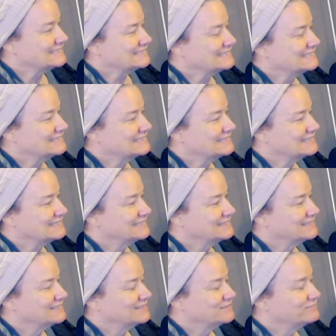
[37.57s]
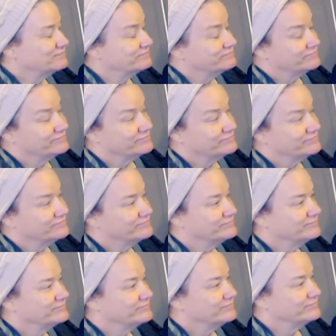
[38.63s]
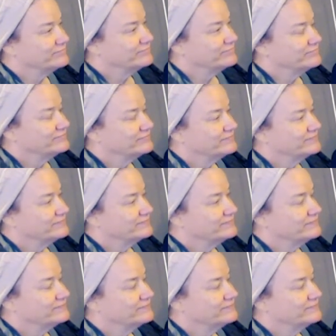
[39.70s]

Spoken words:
(silent)